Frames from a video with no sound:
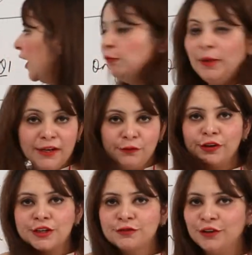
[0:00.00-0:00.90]
I have made a
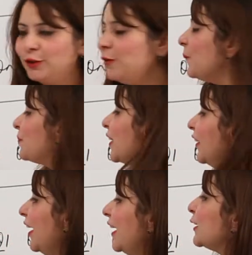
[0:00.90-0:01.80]
fridge for you
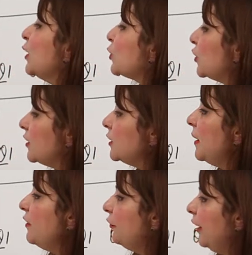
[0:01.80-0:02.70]
right so this is
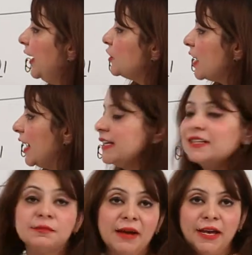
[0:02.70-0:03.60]
my fridge and this
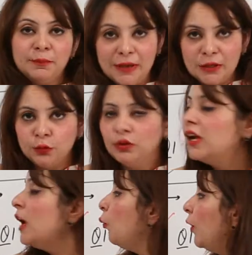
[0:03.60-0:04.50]
is my balloon
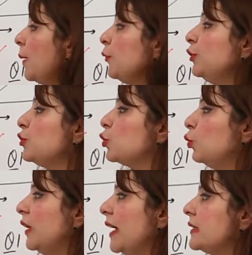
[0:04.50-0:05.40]
what i'm going to
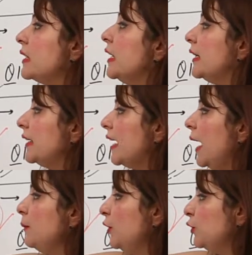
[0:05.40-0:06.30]
do is that
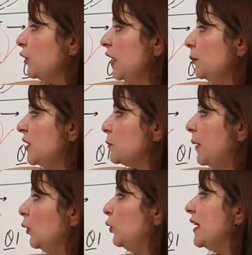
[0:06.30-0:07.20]
i'm going to keep this
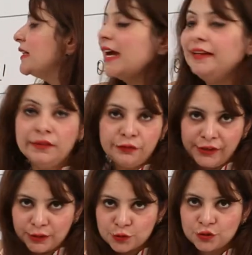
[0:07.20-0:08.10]
balloon inside the
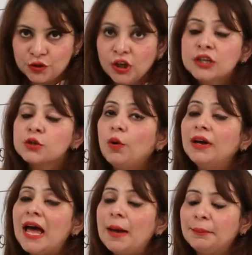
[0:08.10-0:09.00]
fridge so
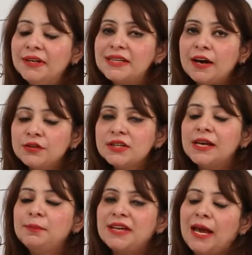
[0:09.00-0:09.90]
what happens after
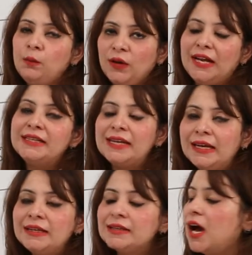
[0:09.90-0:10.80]
some time when I'll
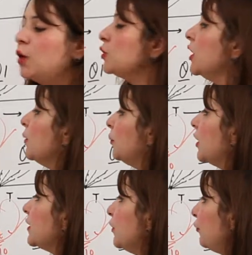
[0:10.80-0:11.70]
take it out
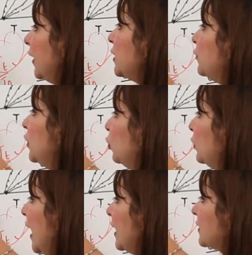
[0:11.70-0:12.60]
because in fridge we know
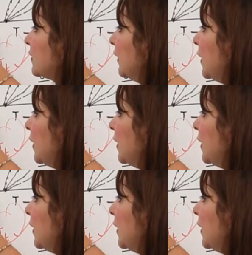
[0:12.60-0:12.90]
that the